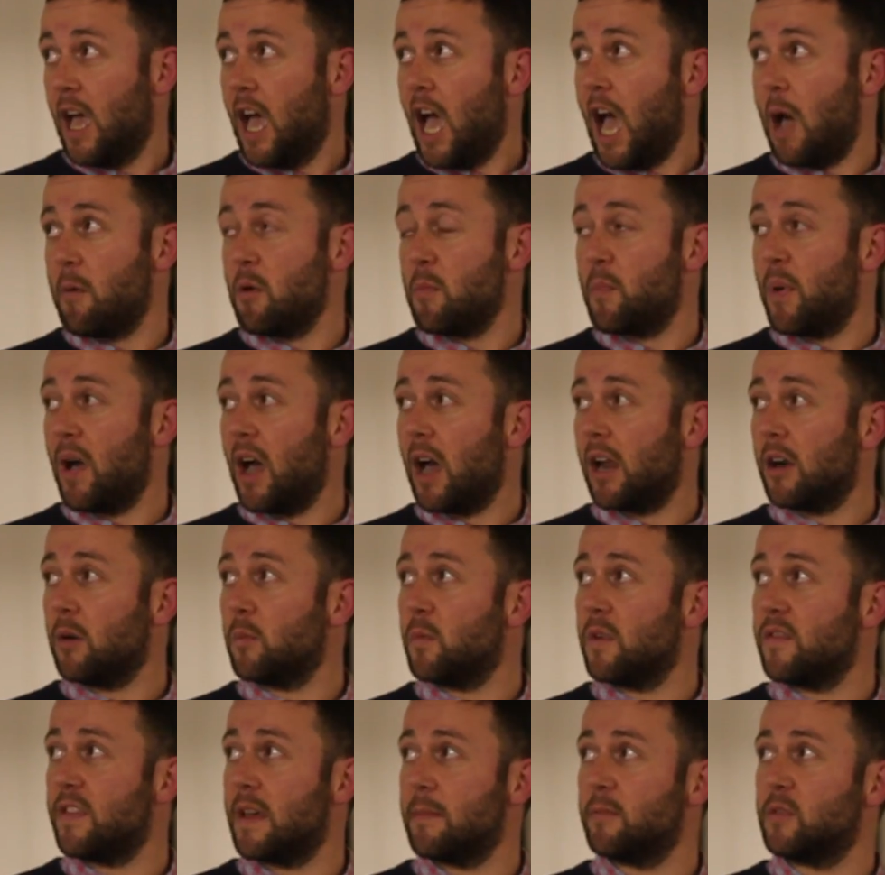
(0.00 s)
And we partnered
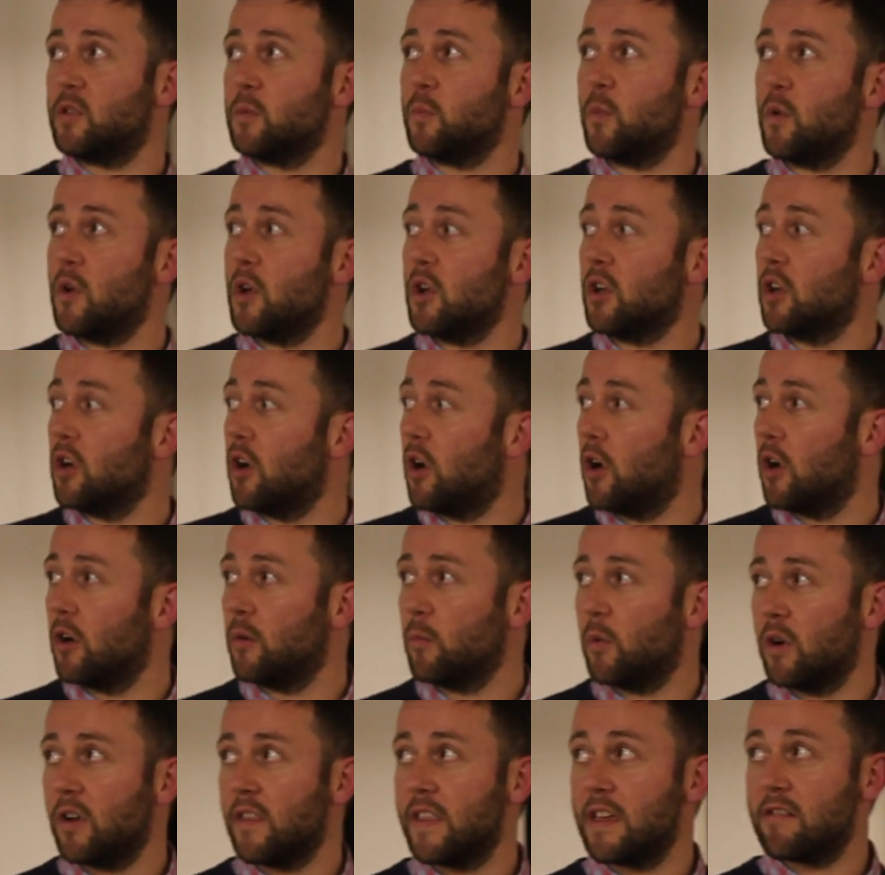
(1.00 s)
with them to work on
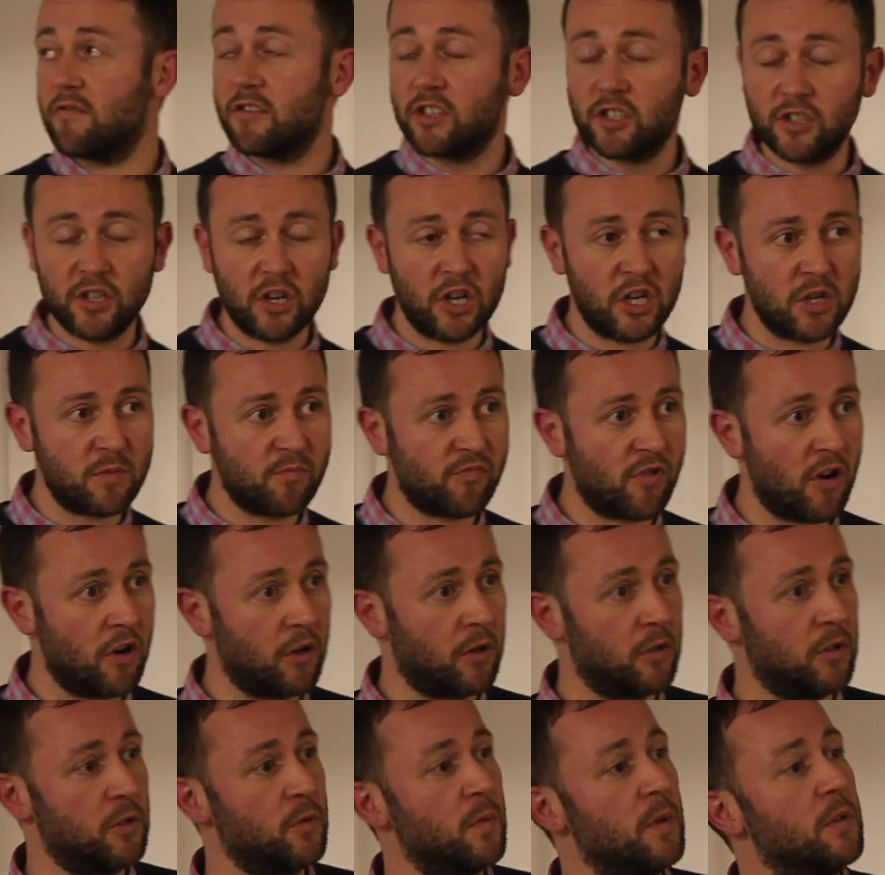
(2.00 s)
one of their research
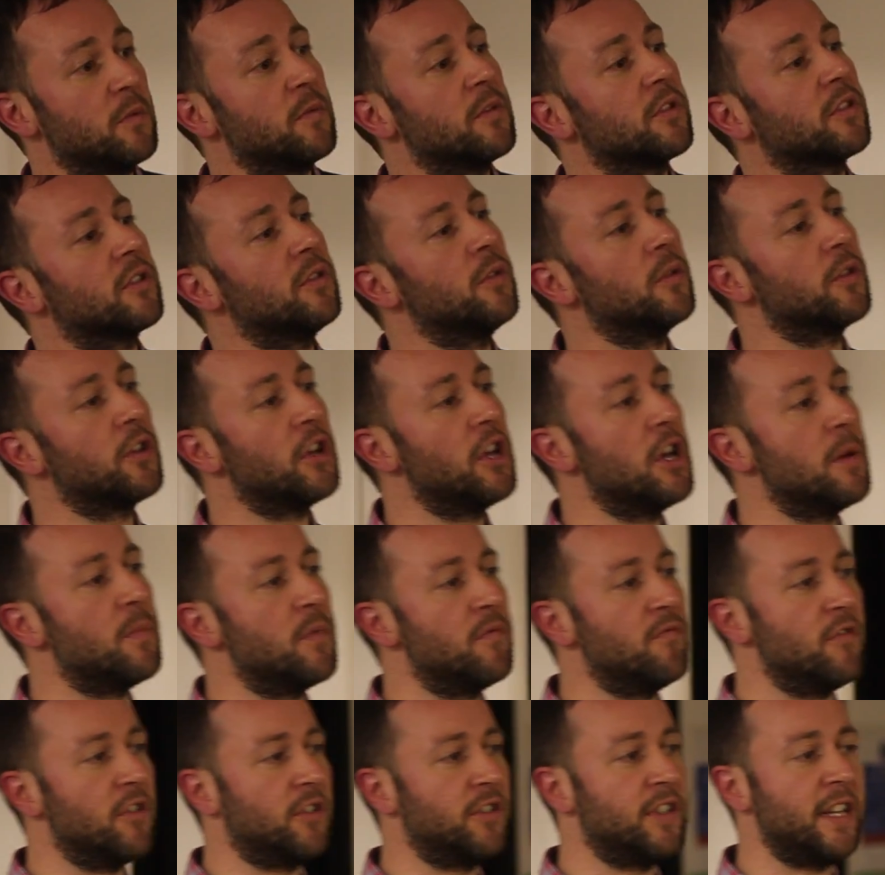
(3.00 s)
programs, which was called
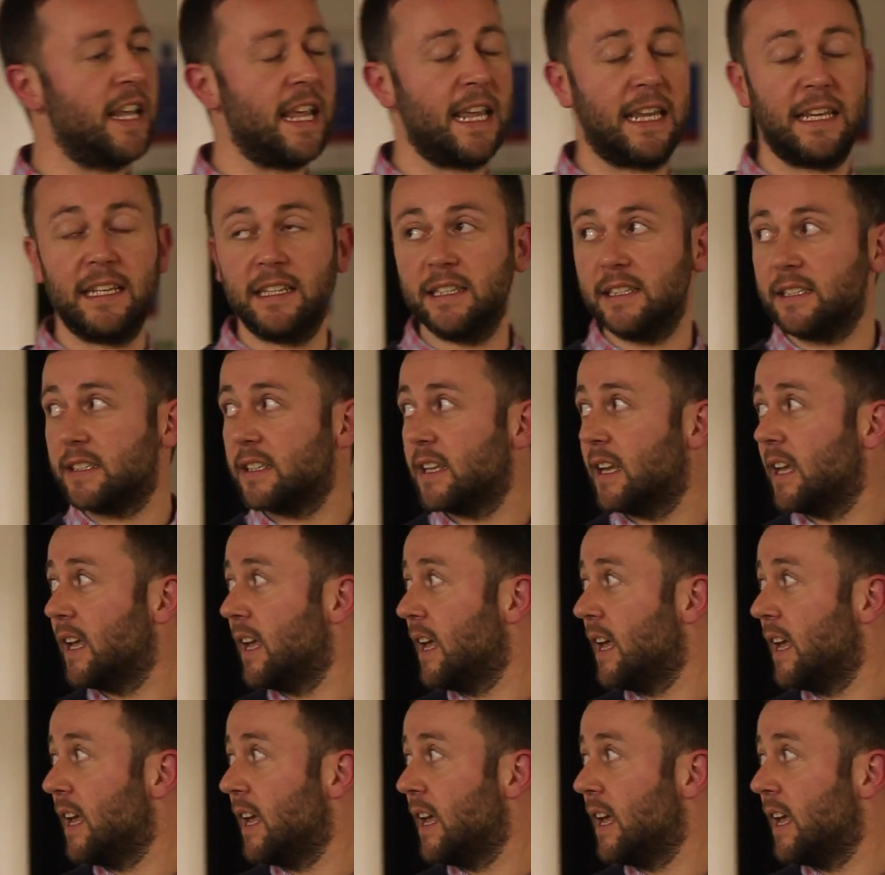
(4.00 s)
Urban Routines.